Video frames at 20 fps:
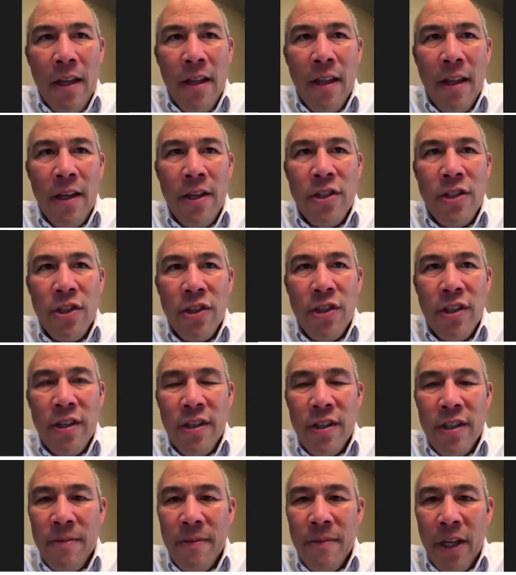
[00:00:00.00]
these are
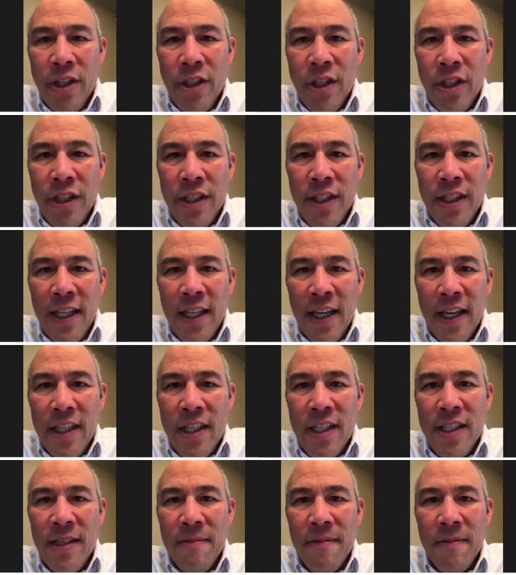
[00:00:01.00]
dimensions that at
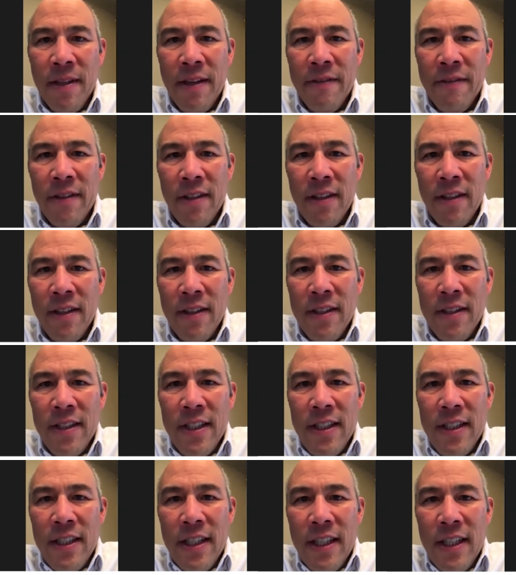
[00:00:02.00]
some level
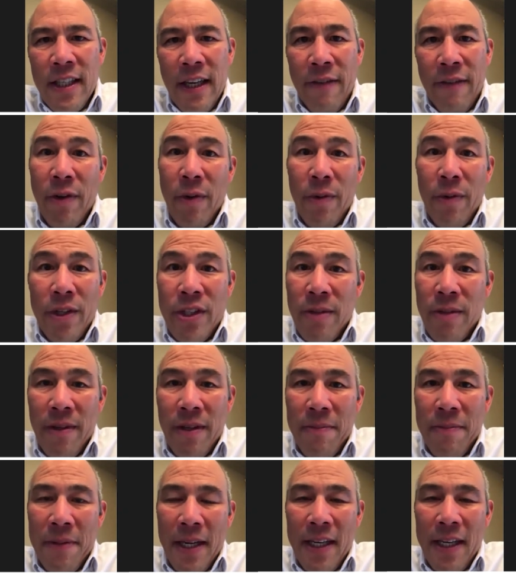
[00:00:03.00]
everyone should
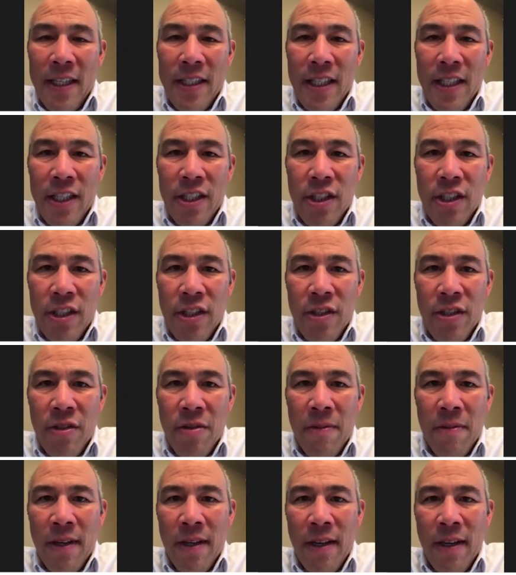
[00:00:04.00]
be paying attention to.
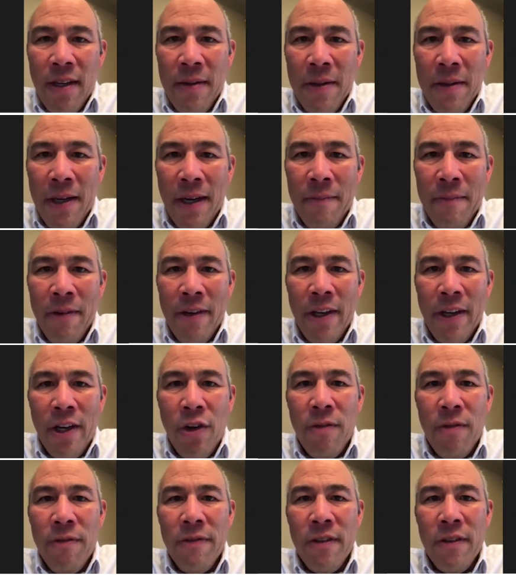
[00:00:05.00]
But I'm very
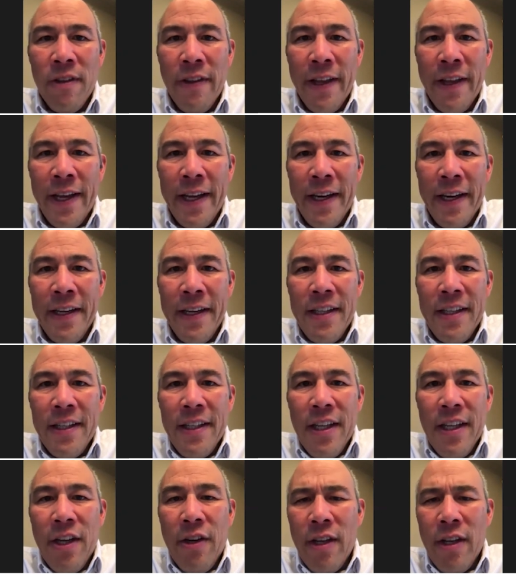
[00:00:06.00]
hopeful that
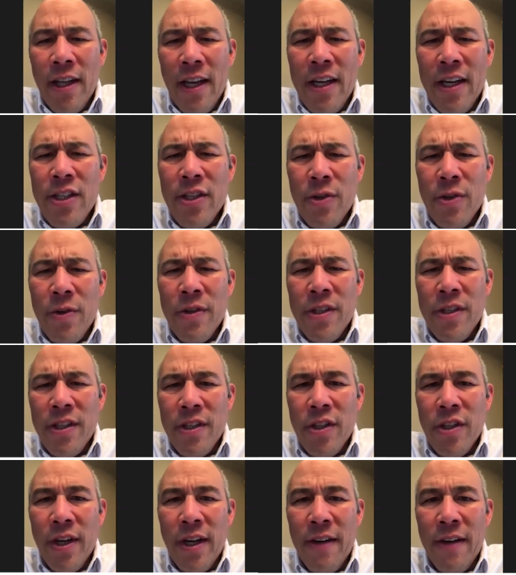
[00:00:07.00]
a lot of schools are
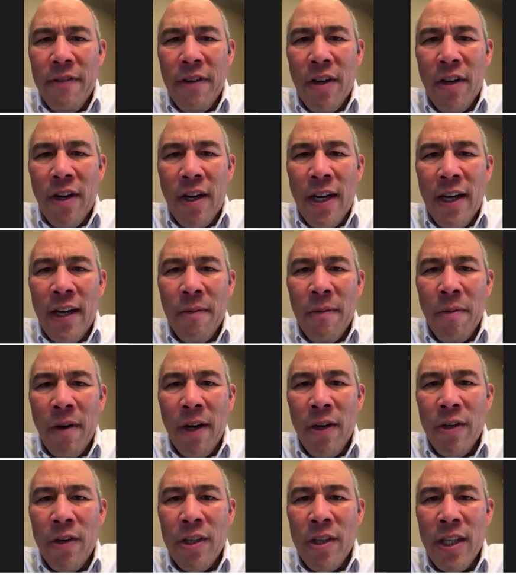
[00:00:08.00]
trying to figure out how to
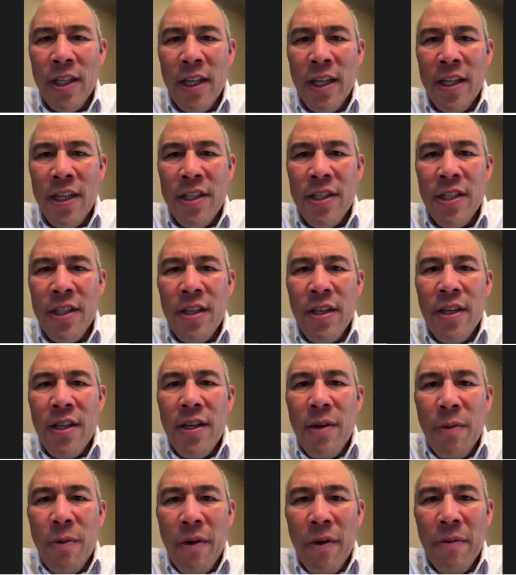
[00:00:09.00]
prioritize
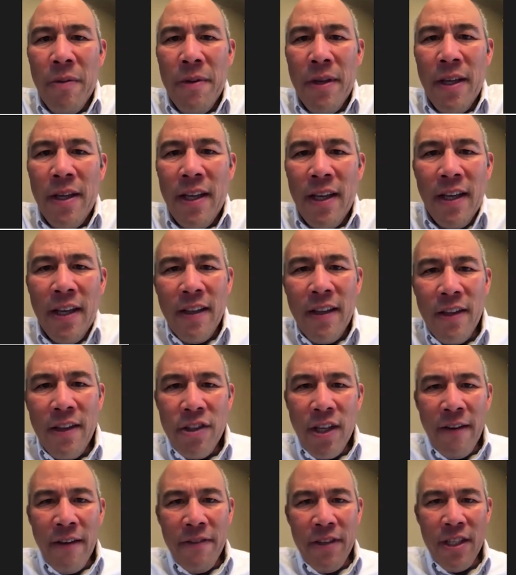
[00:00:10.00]
well-being. There's
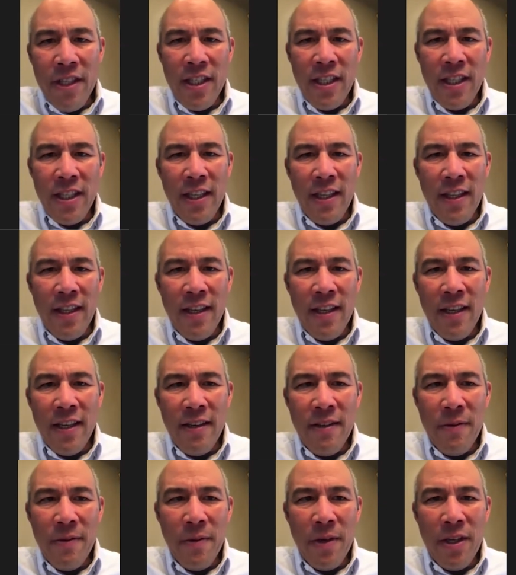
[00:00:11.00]
obviously
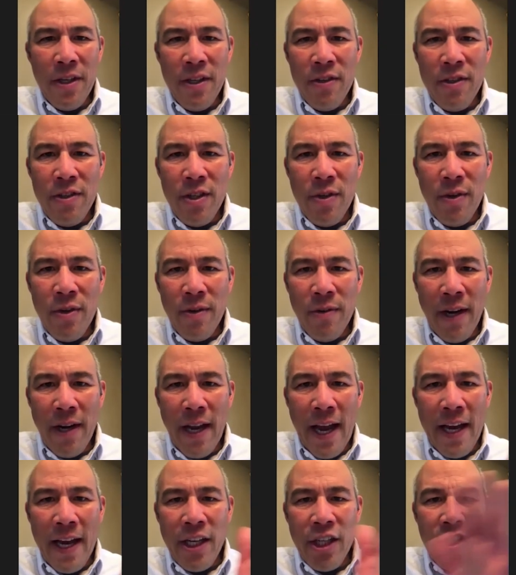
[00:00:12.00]
the what do you do in
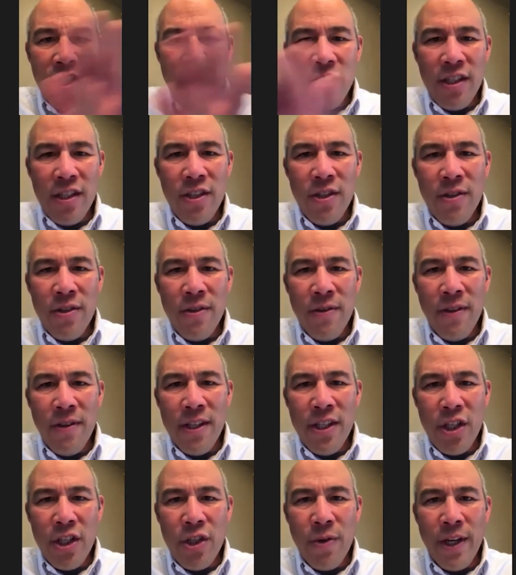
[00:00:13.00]
reaction to the
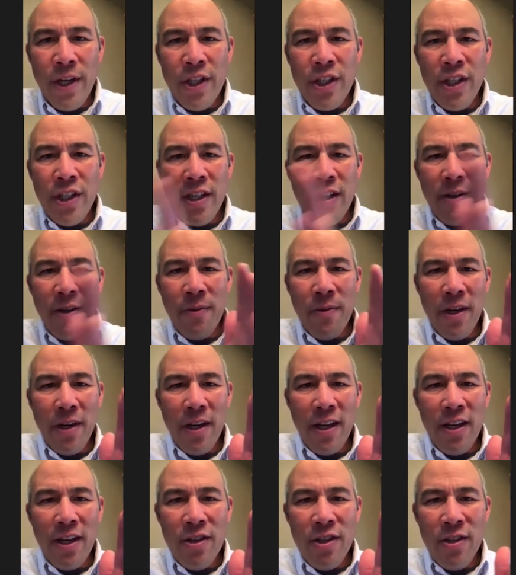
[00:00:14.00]
situation and what
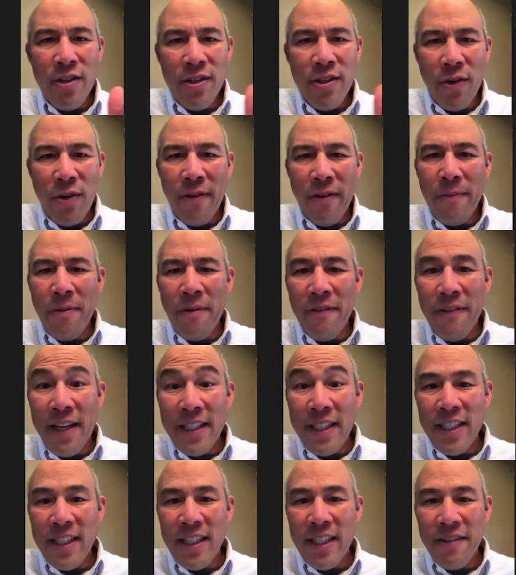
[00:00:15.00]
can you do sort of
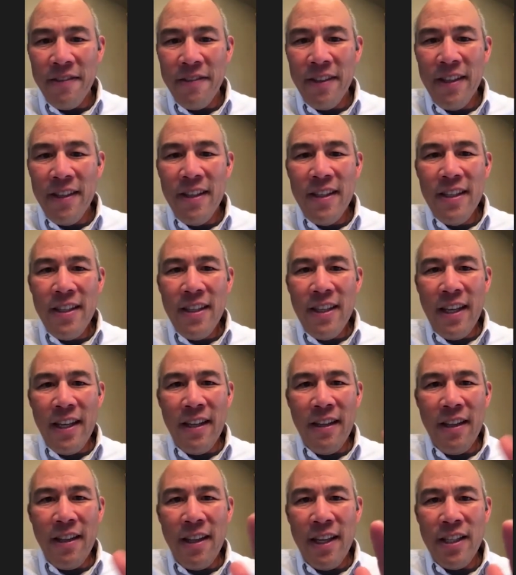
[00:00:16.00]
preventative.
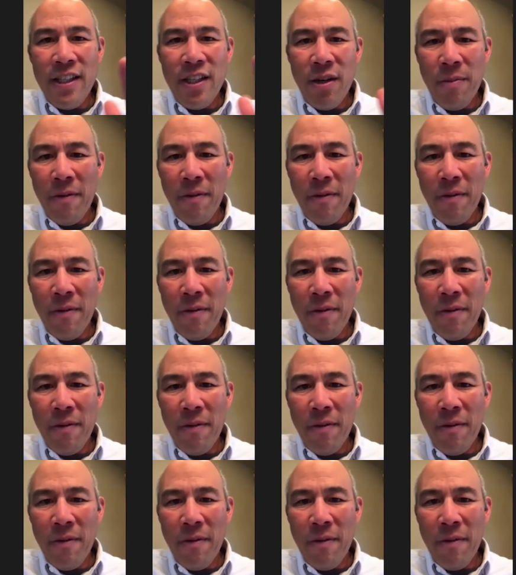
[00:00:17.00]
And the things that are